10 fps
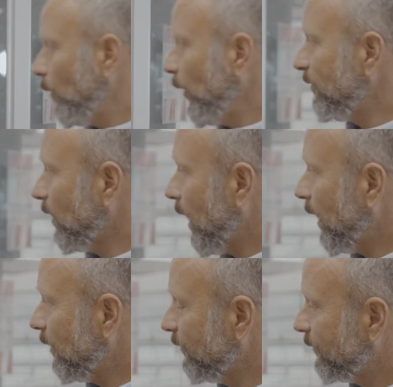we have a
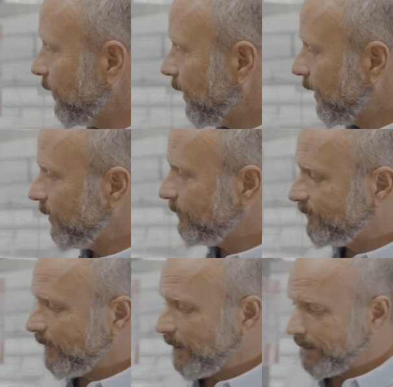lot
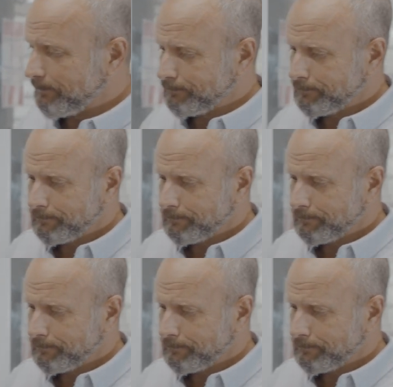of